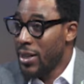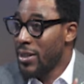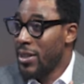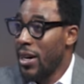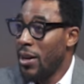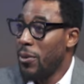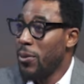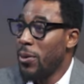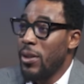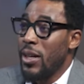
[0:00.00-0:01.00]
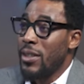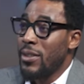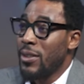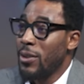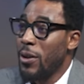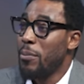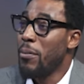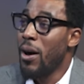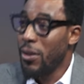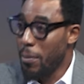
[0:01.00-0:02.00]
Their role is not of
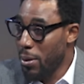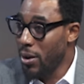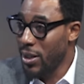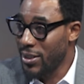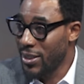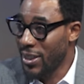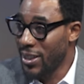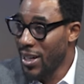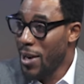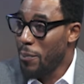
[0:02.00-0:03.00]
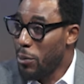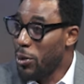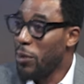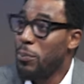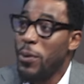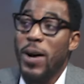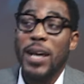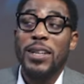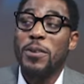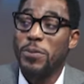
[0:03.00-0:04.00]
moral policing, but of
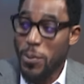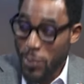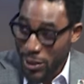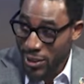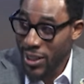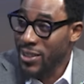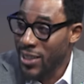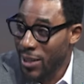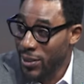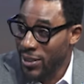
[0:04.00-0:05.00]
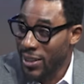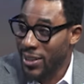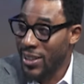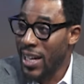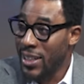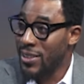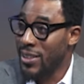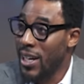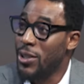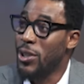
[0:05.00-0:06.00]
providing information and services. That is
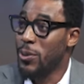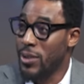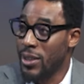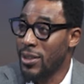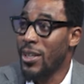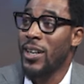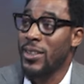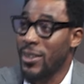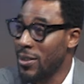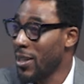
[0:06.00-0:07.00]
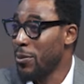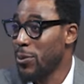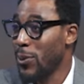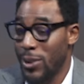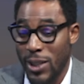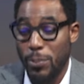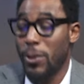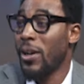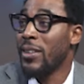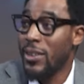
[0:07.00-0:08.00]
their duty. Doctors have sworn the
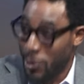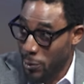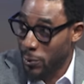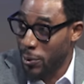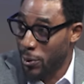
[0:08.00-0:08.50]
Hippocratic Oath.